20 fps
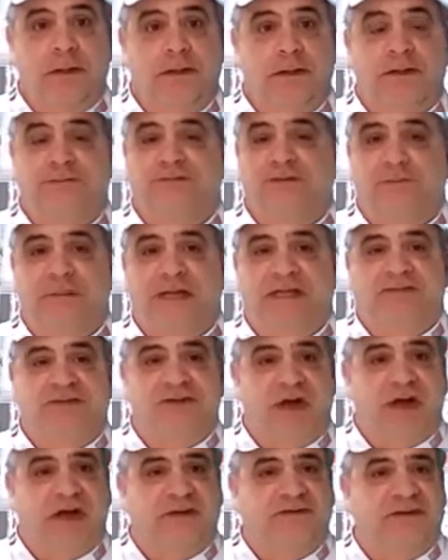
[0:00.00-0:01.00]
It's a meat
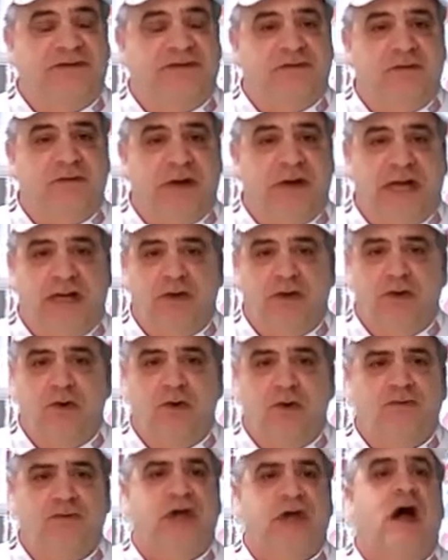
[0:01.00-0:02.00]
sauce. It's a
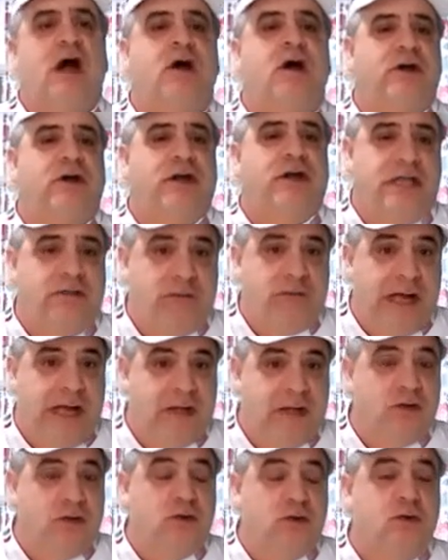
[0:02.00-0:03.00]
ragu. It's a hearty
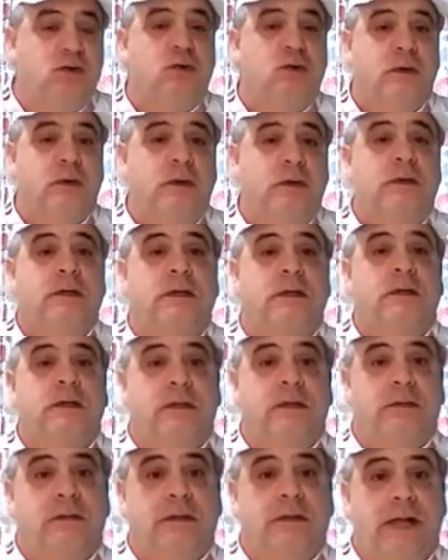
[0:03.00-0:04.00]
ragu.
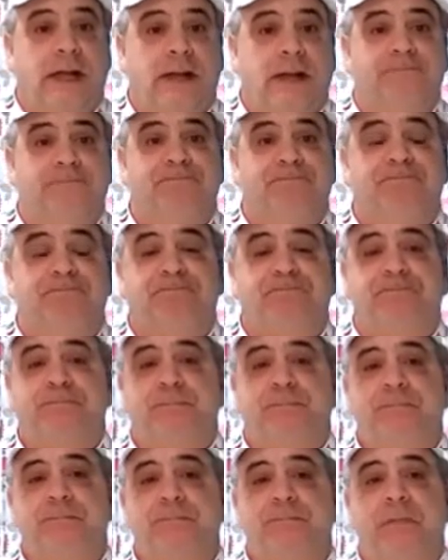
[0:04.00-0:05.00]
Okay?
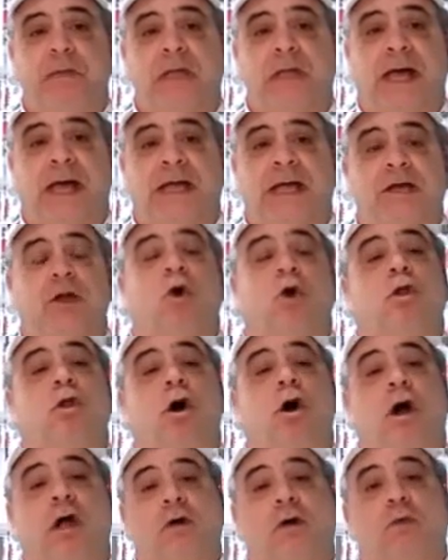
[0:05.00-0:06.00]
I no
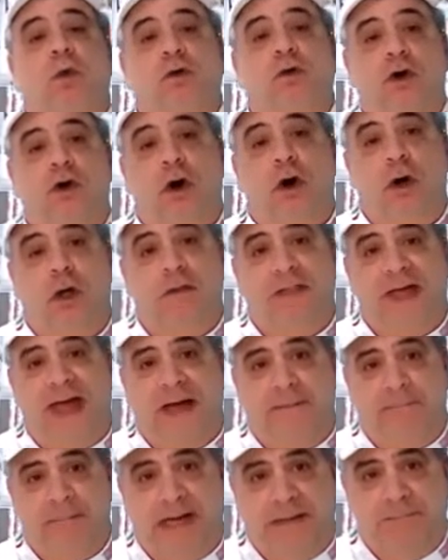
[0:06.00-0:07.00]
longer will call
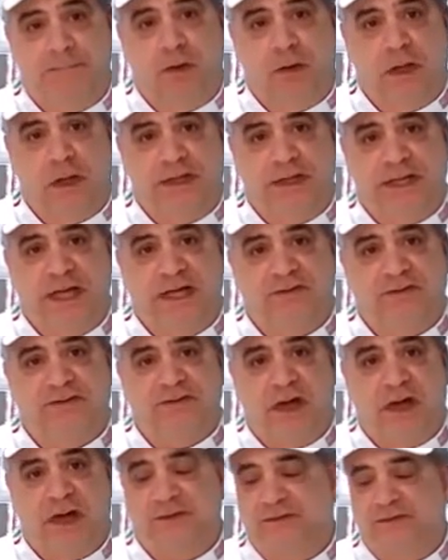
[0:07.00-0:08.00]
that my Bolognese
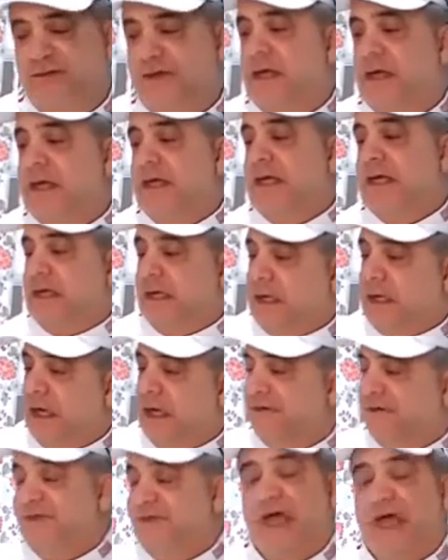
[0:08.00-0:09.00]
sauce
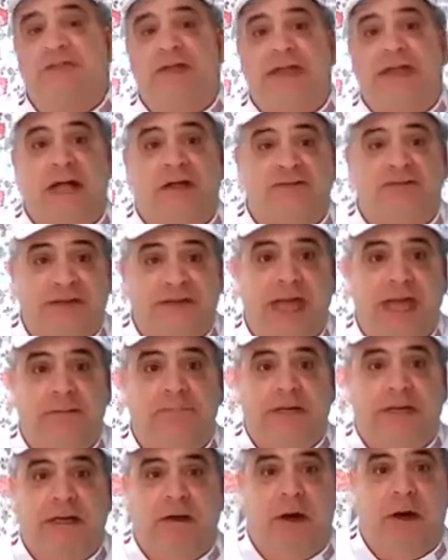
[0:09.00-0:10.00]
because nothing else can
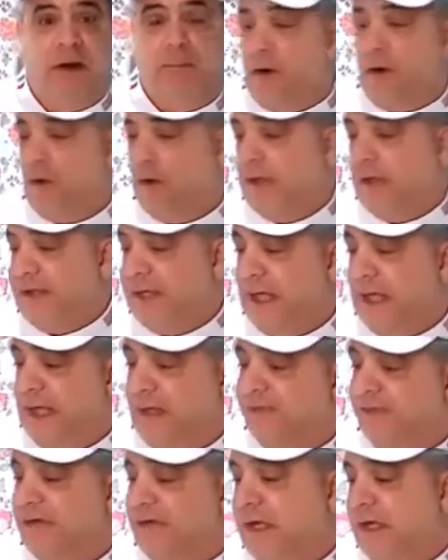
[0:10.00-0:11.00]
be called
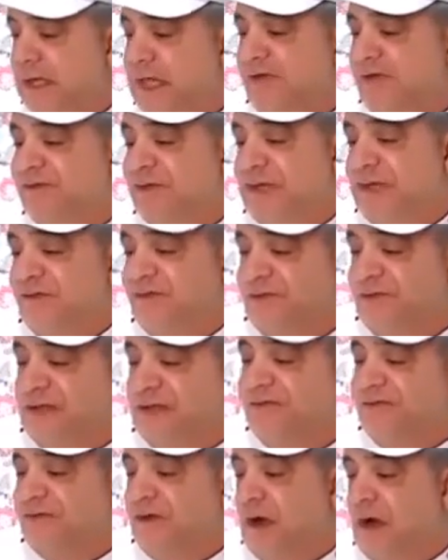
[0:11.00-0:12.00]
Bolognese unless it is this
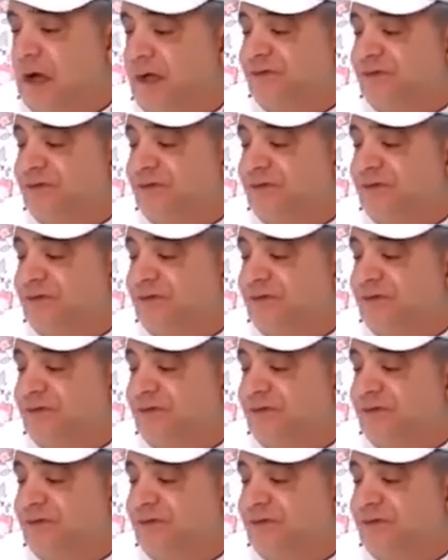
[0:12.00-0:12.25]
sauce.